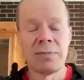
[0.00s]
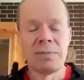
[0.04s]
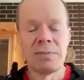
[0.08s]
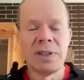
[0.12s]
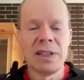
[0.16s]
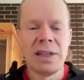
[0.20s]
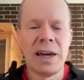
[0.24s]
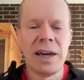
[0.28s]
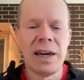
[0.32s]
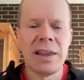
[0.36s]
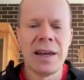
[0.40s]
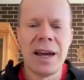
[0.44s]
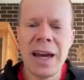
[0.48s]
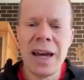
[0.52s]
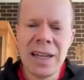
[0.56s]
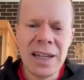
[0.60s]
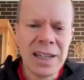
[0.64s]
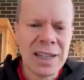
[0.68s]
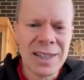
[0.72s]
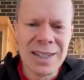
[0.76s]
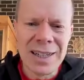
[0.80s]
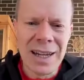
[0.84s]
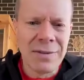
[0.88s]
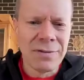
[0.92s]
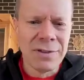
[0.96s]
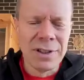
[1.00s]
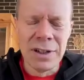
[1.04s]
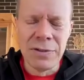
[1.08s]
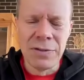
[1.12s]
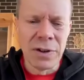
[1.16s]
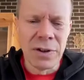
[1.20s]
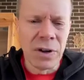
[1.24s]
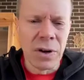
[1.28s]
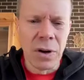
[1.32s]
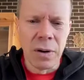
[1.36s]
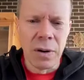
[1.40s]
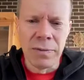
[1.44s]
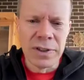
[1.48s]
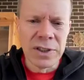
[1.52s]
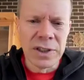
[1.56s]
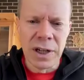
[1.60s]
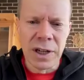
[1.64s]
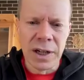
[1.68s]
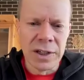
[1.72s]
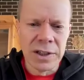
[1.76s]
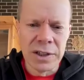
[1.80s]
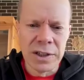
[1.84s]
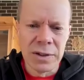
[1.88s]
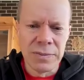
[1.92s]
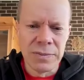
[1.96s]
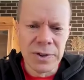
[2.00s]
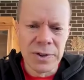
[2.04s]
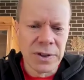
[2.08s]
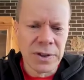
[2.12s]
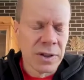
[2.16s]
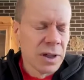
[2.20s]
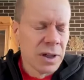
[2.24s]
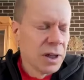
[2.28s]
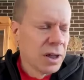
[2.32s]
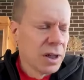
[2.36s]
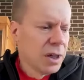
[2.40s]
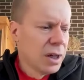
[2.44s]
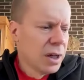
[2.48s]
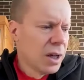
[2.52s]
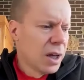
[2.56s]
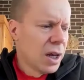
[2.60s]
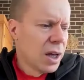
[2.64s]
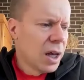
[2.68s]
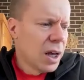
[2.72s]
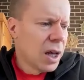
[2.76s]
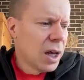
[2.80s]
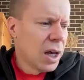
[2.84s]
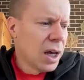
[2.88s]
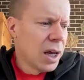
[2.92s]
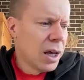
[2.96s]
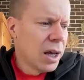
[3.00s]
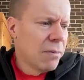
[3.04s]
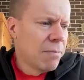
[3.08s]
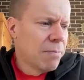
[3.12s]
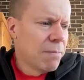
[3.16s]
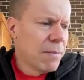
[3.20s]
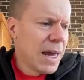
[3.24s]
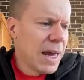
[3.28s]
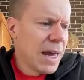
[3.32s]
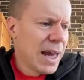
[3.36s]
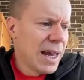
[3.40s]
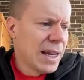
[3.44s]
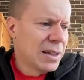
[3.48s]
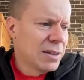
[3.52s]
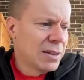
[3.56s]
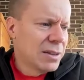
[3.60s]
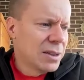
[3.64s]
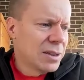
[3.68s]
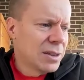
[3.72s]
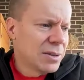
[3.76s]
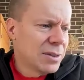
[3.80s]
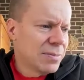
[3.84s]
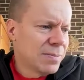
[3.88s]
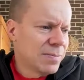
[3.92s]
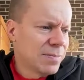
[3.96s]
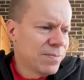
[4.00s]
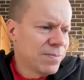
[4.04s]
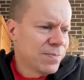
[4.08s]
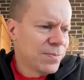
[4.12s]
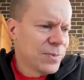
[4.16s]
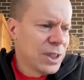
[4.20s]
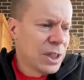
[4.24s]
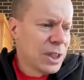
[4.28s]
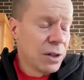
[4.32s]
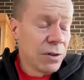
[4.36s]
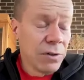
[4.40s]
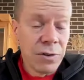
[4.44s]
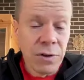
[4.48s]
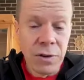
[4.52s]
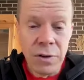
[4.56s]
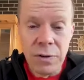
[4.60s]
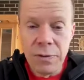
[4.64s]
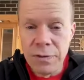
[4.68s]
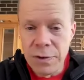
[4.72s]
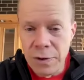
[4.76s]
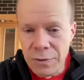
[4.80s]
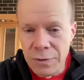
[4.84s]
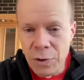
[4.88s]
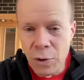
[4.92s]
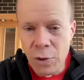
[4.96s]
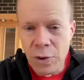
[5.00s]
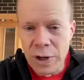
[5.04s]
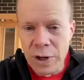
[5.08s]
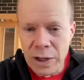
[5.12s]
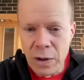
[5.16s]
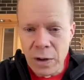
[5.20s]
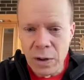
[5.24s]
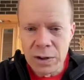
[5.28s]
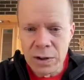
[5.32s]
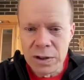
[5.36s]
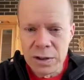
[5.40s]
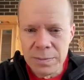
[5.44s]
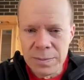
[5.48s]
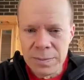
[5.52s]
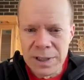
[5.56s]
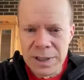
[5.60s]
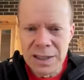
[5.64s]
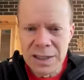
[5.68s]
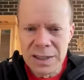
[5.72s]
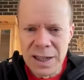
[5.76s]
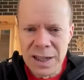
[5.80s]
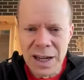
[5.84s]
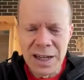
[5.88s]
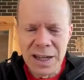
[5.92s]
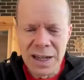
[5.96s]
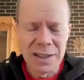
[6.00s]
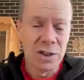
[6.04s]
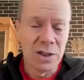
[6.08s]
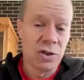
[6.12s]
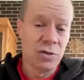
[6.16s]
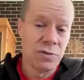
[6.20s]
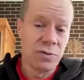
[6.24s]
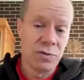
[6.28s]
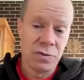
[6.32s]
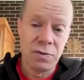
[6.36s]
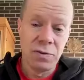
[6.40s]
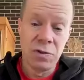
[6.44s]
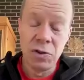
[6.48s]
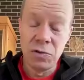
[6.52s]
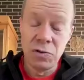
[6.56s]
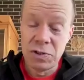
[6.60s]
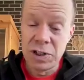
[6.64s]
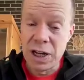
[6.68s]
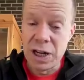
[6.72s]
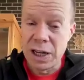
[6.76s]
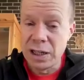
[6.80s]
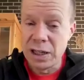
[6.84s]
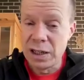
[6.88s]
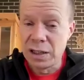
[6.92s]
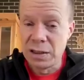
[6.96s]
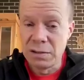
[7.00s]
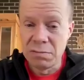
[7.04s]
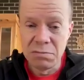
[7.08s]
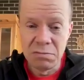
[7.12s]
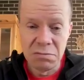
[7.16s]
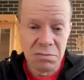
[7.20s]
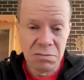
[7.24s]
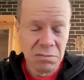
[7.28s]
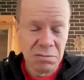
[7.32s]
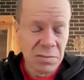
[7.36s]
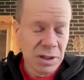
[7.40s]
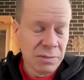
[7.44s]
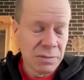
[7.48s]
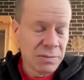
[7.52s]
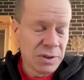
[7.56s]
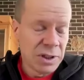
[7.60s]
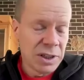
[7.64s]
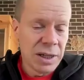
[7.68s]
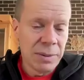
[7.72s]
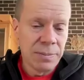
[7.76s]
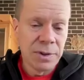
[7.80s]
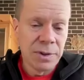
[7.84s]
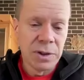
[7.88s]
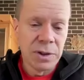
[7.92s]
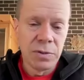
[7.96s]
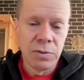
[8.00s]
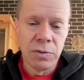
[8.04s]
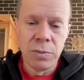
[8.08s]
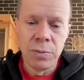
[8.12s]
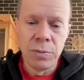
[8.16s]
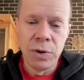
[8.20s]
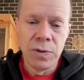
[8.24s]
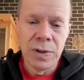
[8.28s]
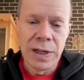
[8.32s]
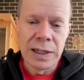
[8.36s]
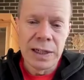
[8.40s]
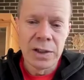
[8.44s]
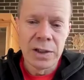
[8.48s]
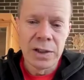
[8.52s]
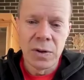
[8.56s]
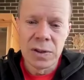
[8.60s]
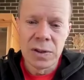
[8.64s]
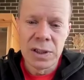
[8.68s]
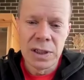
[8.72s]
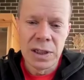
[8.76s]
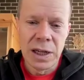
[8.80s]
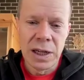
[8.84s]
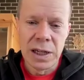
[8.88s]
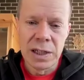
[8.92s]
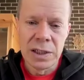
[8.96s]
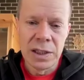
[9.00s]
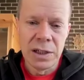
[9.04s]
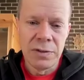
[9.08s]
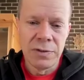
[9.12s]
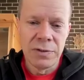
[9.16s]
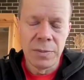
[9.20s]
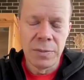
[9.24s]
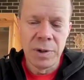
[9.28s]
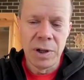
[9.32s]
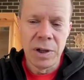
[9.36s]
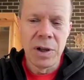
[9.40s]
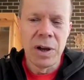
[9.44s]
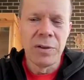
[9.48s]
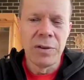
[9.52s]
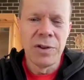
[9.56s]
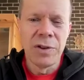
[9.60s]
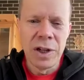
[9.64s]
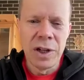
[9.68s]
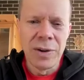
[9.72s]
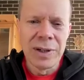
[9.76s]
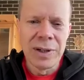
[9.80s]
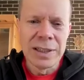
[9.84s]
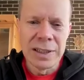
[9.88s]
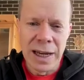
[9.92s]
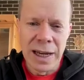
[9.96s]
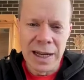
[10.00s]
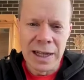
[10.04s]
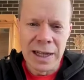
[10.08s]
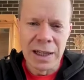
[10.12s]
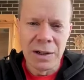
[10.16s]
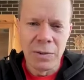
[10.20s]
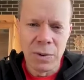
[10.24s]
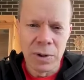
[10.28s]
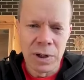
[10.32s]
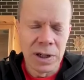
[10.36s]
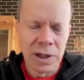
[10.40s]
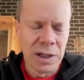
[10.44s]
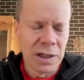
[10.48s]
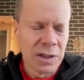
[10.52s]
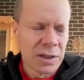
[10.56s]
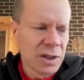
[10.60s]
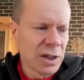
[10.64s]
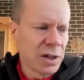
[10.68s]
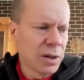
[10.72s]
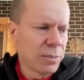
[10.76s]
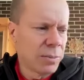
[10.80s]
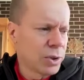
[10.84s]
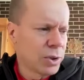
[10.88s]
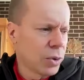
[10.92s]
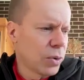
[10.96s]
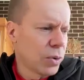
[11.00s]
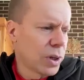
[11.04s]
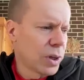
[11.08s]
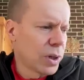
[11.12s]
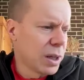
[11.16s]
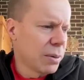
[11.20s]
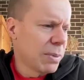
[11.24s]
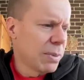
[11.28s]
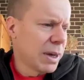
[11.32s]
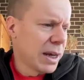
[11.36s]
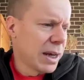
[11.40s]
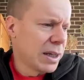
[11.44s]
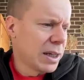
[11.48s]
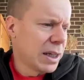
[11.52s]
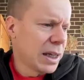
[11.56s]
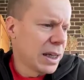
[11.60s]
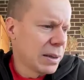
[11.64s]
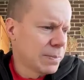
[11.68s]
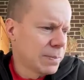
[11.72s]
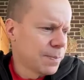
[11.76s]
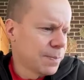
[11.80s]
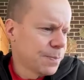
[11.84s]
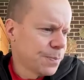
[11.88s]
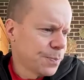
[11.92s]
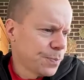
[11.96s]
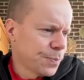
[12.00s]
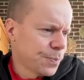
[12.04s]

up together, and you just have different conversations. And if you've already got some success, and you've taken steps to remove that toxic energy from your life, you know exactly what it is that I'm talking about here.